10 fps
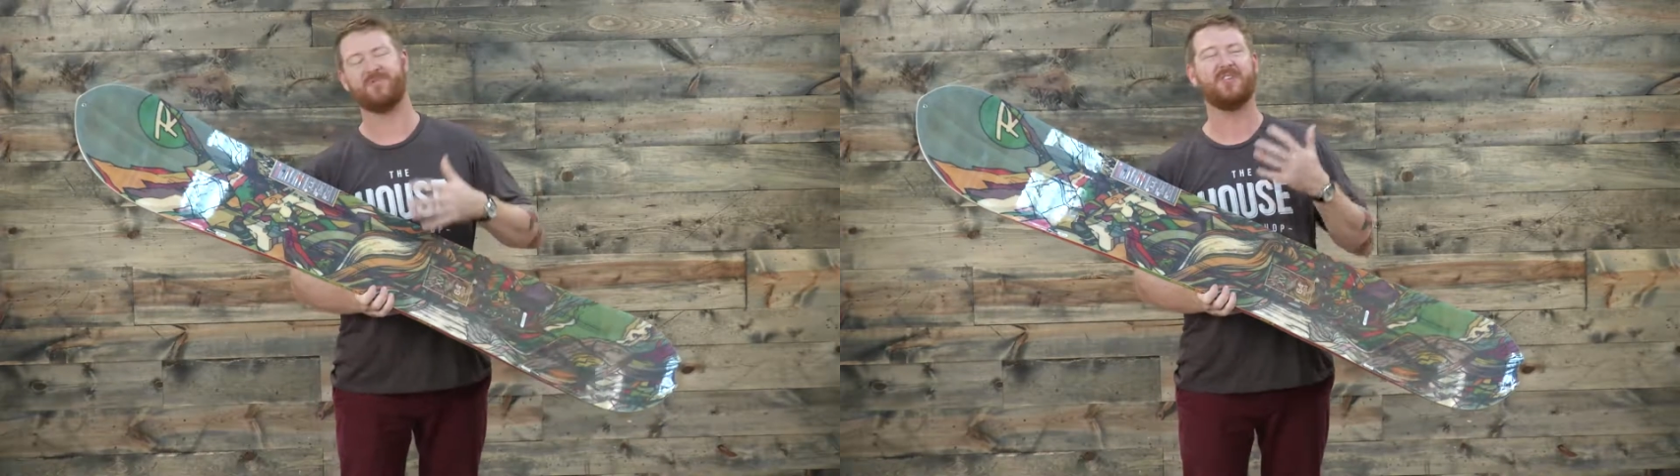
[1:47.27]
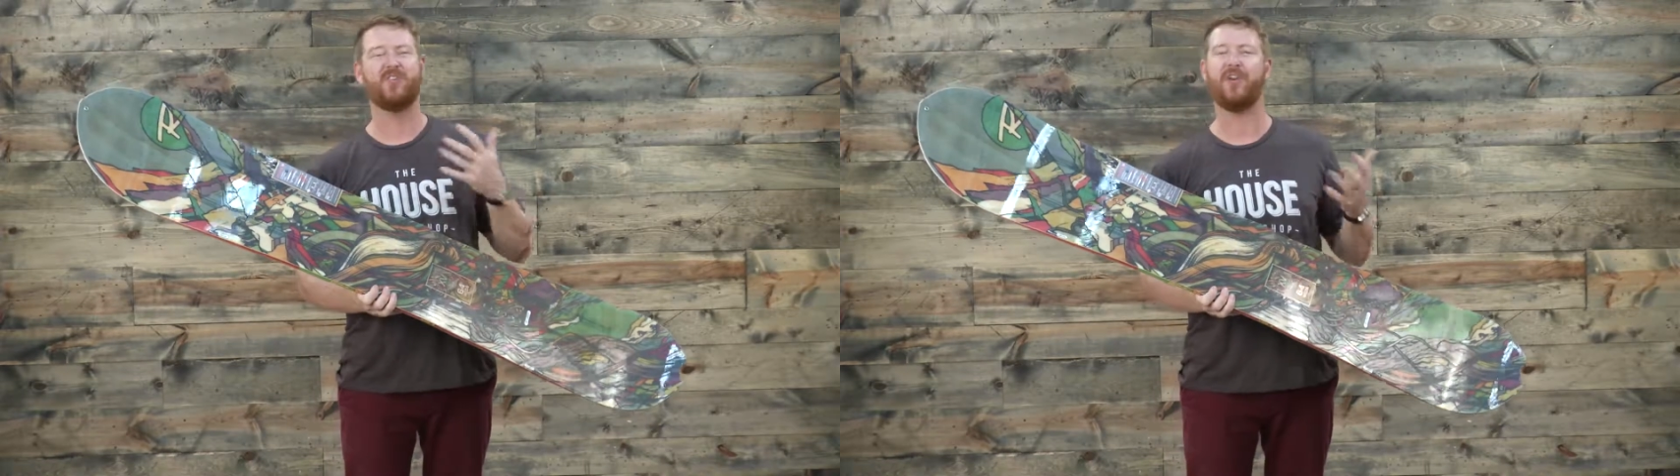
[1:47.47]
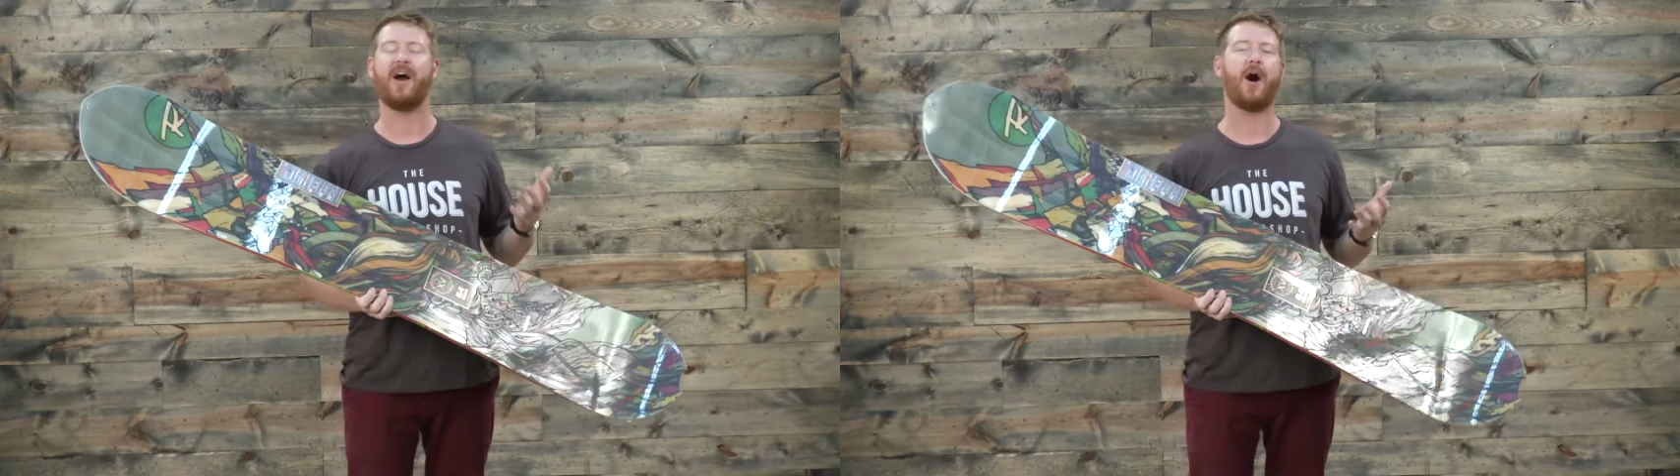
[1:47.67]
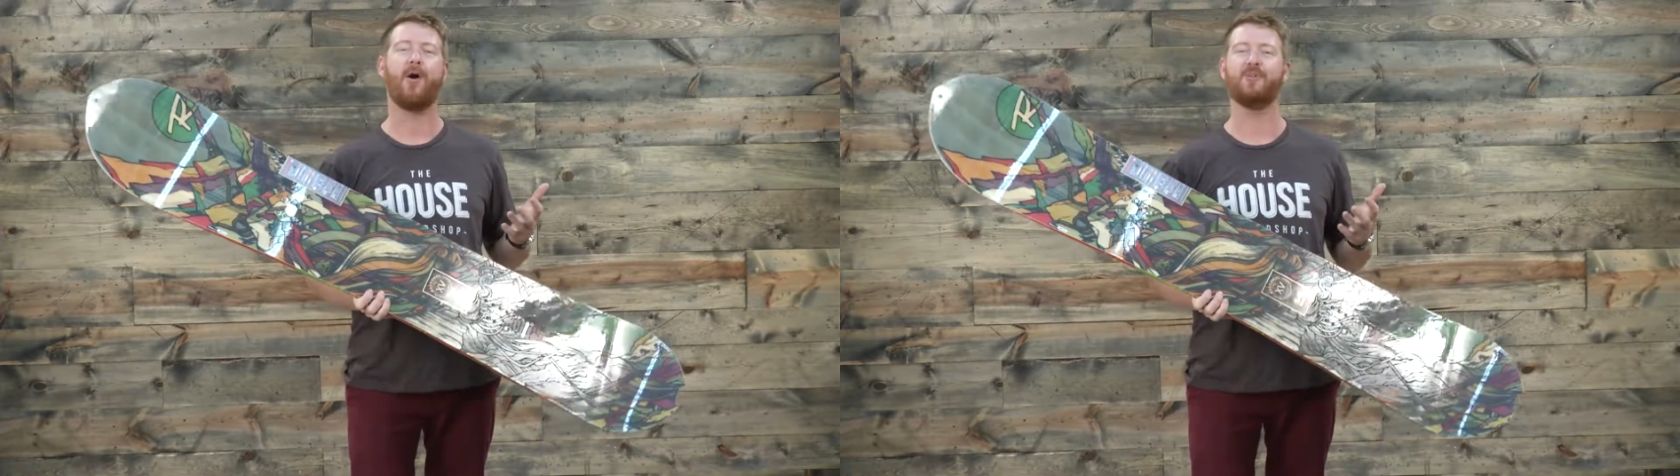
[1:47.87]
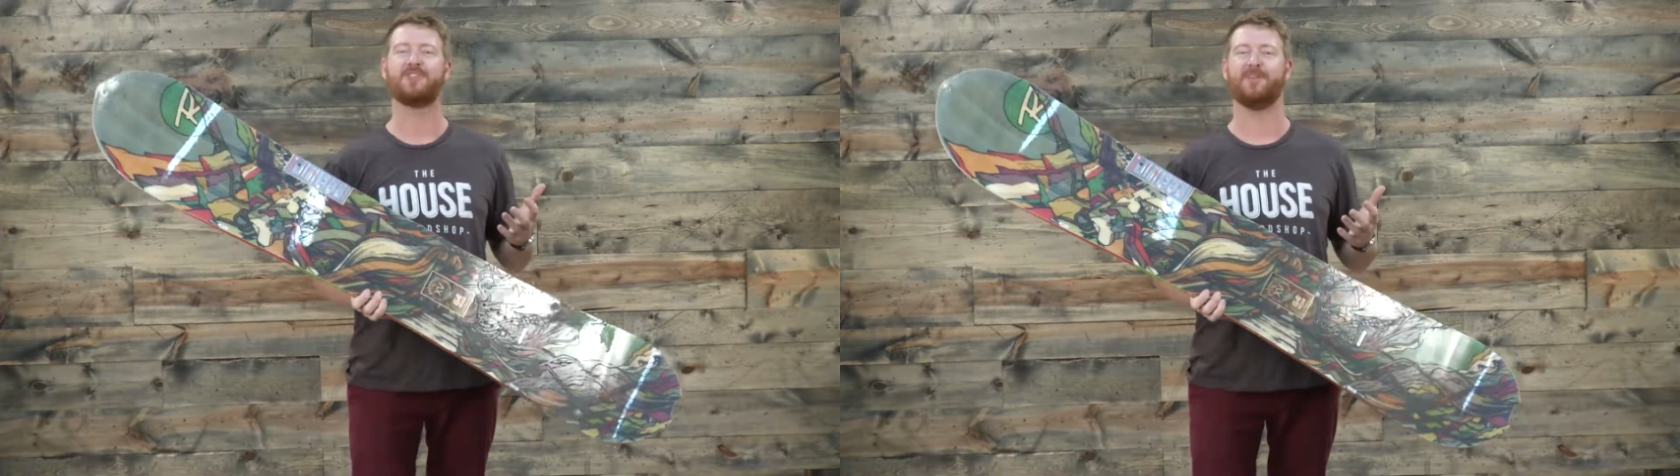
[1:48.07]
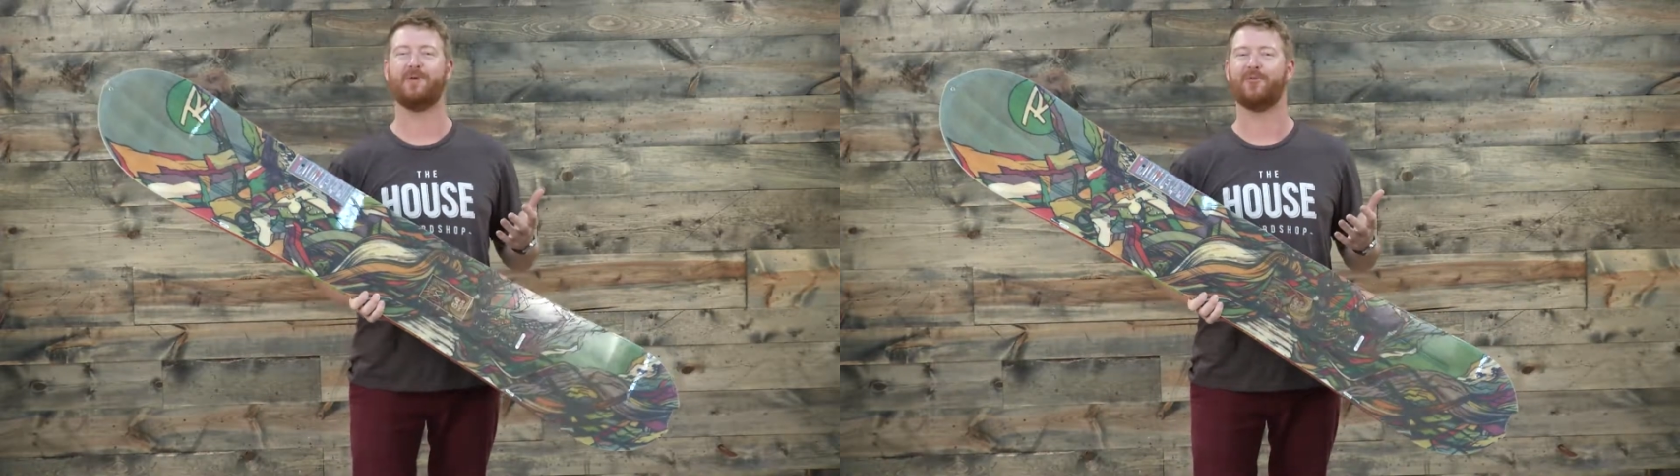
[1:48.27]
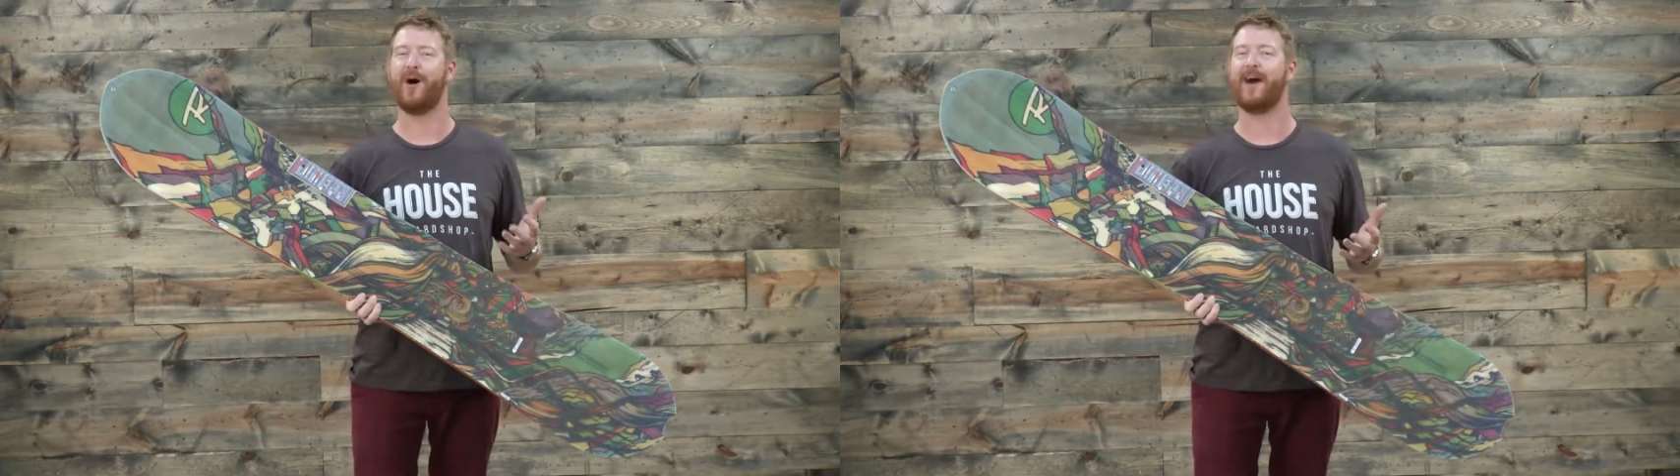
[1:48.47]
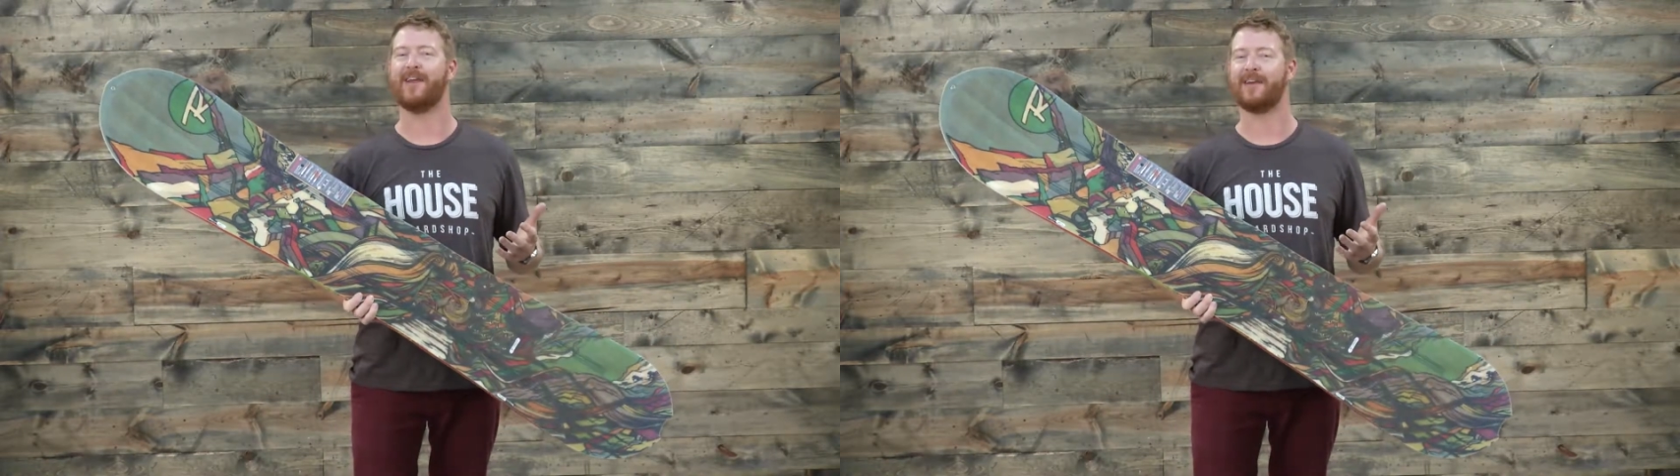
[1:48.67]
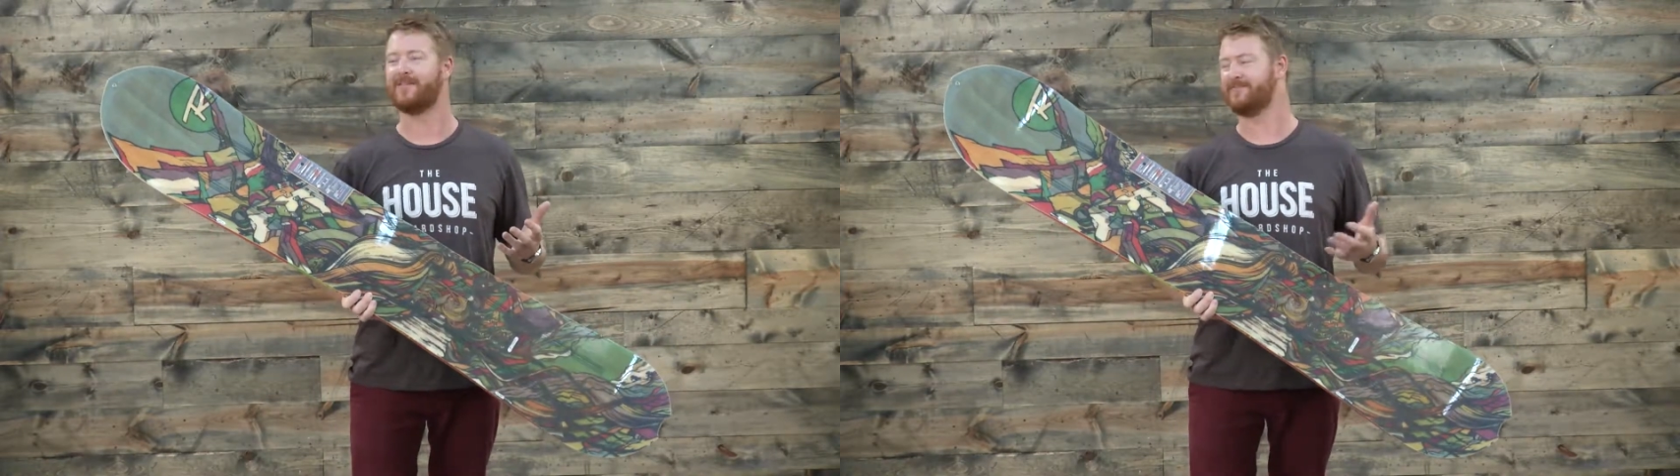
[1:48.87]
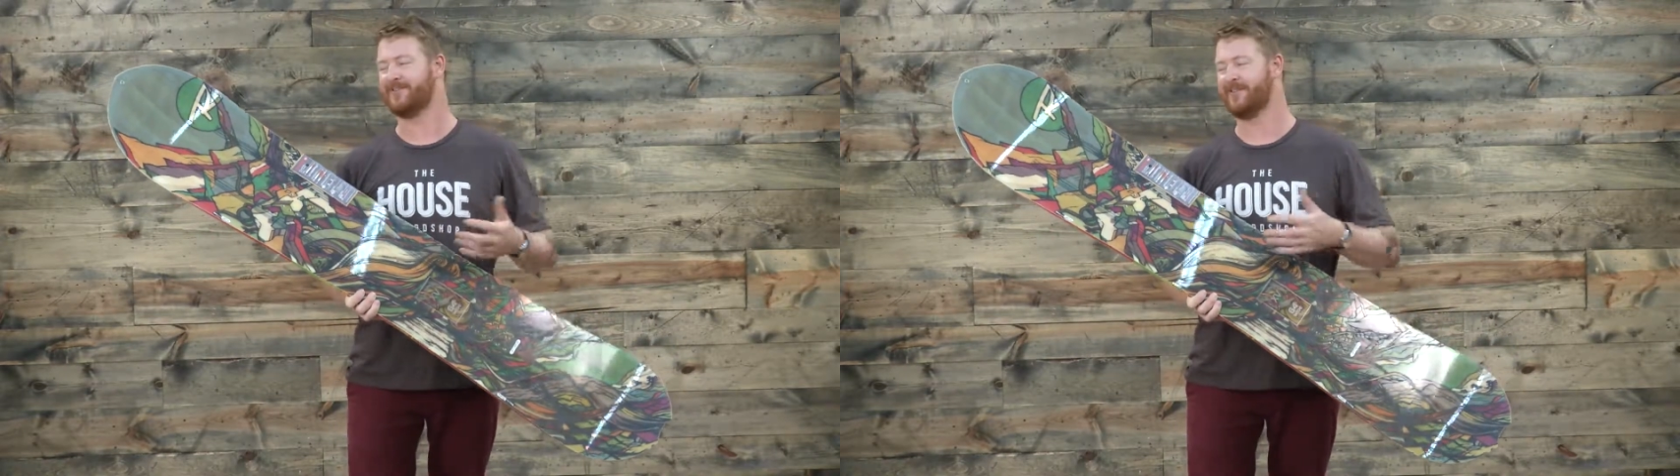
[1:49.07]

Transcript: You're not always going to be riding,